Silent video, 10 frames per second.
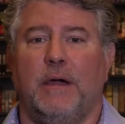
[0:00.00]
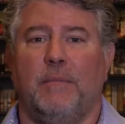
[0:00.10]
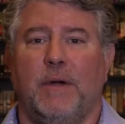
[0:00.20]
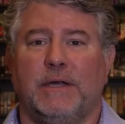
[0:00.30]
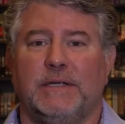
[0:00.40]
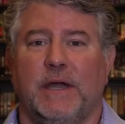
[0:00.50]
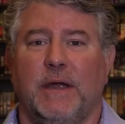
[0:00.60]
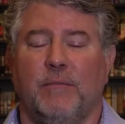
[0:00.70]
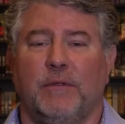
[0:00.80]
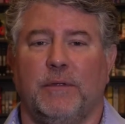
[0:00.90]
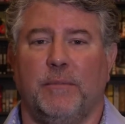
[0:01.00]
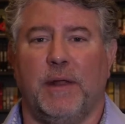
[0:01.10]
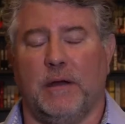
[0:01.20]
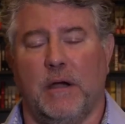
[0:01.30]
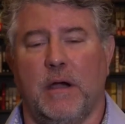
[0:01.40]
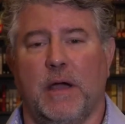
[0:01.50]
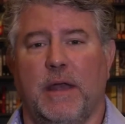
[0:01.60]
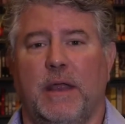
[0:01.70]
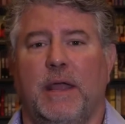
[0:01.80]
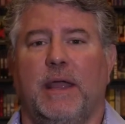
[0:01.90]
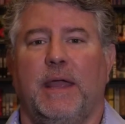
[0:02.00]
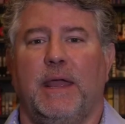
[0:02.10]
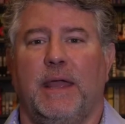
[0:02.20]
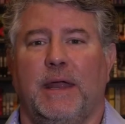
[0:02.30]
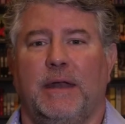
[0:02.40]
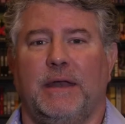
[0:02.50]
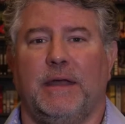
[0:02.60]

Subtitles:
my time with the Pentagon, and